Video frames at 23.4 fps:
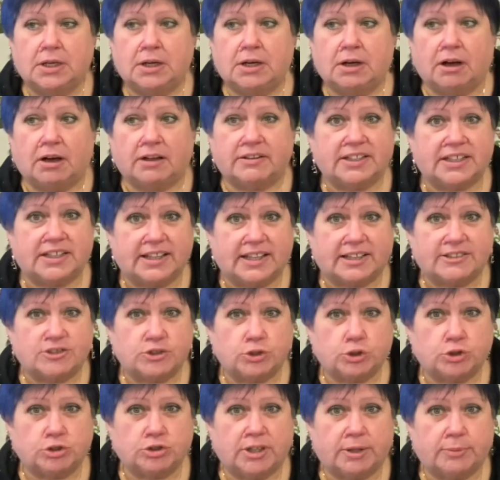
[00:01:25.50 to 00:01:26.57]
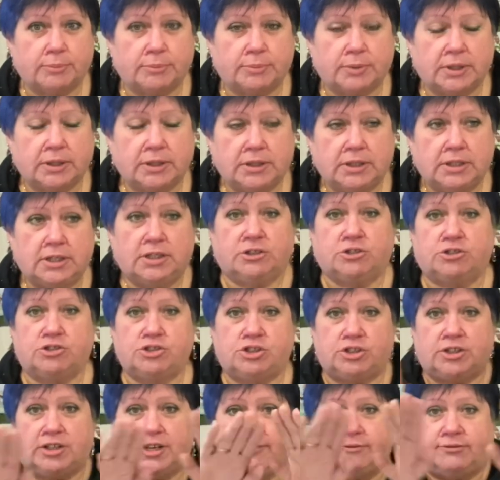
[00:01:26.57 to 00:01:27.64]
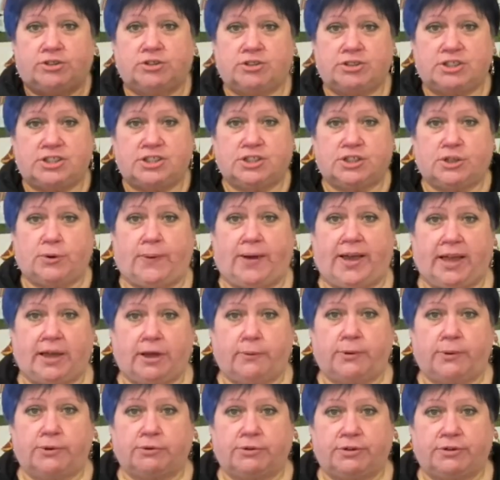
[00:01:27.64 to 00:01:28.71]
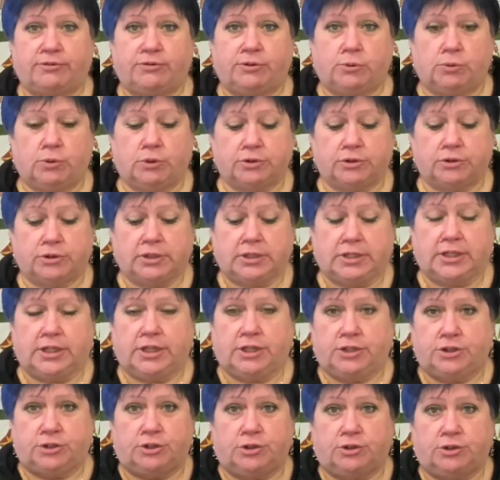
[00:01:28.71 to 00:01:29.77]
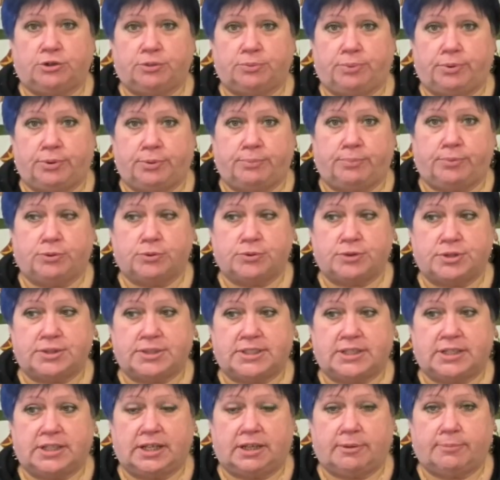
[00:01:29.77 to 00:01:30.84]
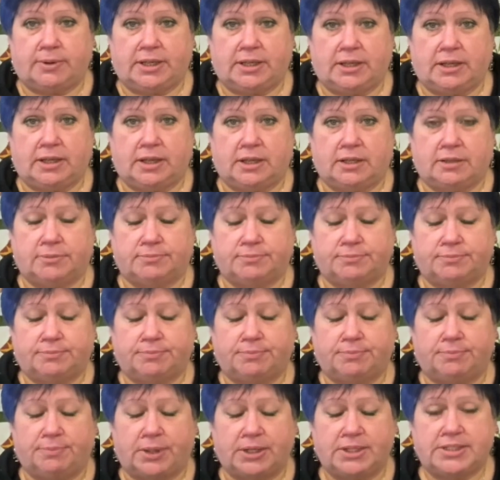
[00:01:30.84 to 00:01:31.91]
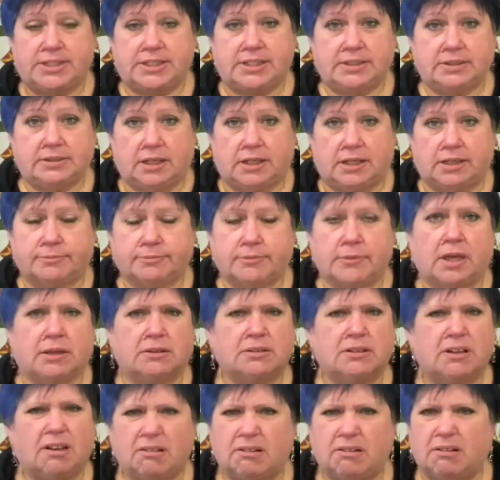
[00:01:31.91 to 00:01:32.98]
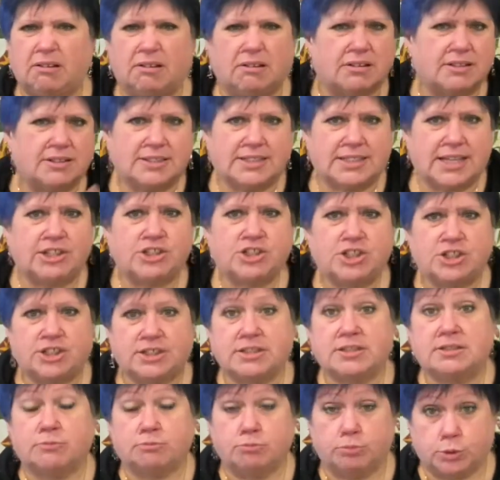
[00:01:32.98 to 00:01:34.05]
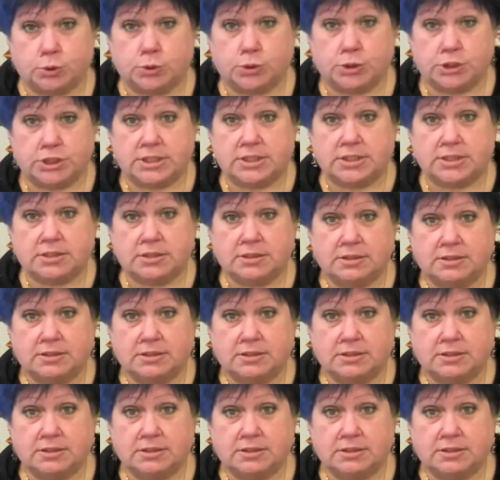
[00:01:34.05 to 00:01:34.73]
I think that's a good number, because you can have a nice square quilt if you want. You could put borders in it, binding sashings and borders,